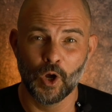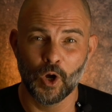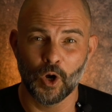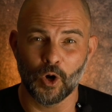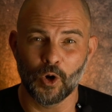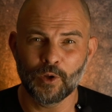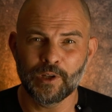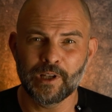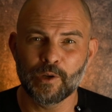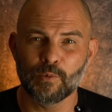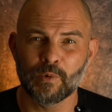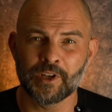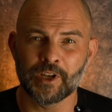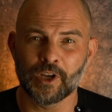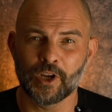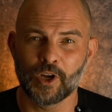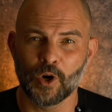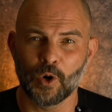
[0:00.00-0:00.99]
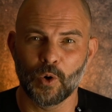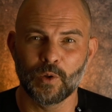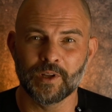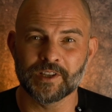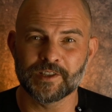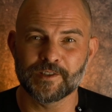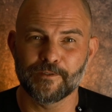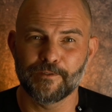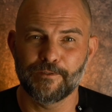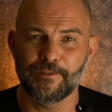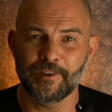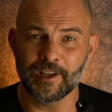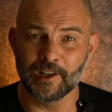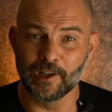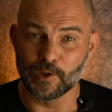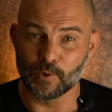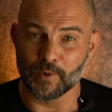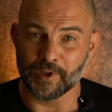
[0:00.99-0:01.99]
Only when a goal is
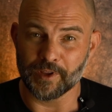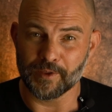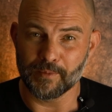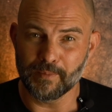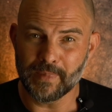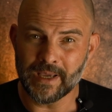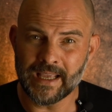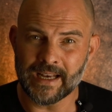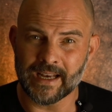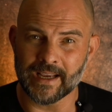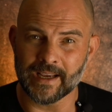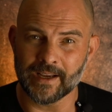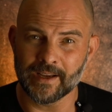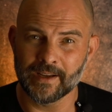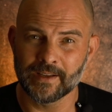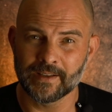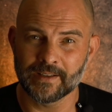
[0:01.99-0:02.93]
filled with meaning